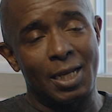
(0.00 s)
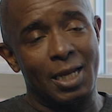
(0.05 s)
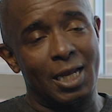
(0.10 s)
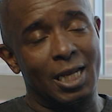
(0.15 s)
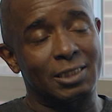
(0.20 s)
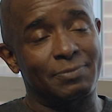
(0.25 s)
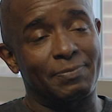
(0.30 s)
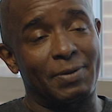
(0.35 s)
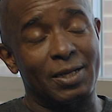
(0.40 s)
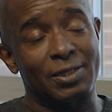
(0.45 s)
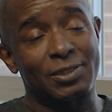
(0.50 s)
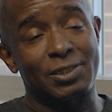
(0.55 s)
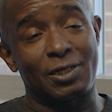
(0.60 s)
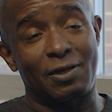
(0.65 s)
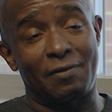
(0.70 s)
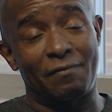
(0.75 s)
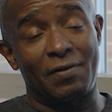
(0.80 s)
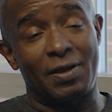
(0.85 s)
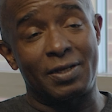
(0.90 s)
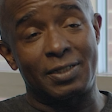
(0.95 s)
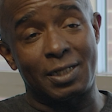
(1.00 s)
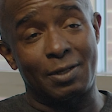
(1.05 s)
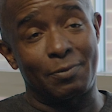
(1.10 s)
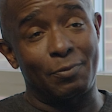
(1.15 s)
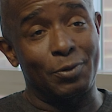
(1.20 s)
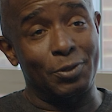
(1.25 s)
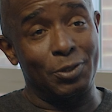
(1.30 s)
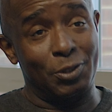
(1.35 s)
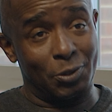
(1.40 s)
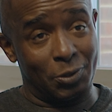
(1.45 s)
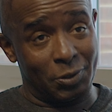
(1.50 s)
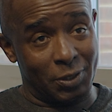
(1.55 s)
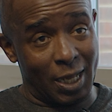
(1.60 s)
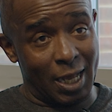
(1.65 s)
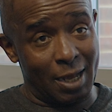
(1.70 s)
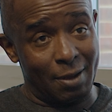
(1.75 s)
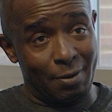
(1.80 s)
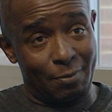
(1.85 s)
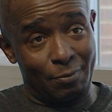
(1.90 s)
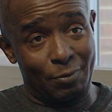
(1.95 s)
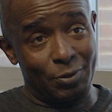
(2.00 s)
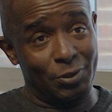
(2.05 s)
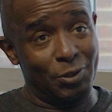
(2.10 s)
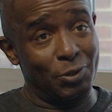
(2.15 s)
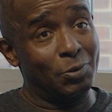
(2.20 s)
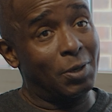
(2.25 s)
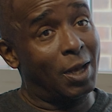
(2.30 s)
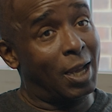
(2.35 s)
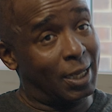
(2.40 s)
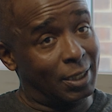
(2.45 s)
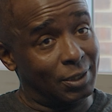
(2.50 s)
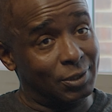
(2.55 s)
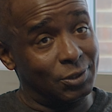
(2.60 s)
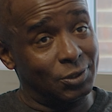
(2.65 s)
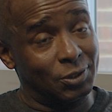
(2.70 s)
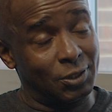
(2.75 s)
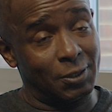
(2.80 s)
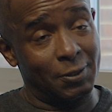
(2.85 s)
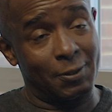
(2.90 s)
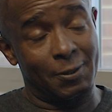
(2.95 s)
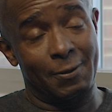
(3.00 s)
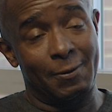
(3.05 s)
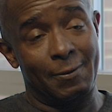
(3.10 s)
aspects so you find out what you're good at and what you like to do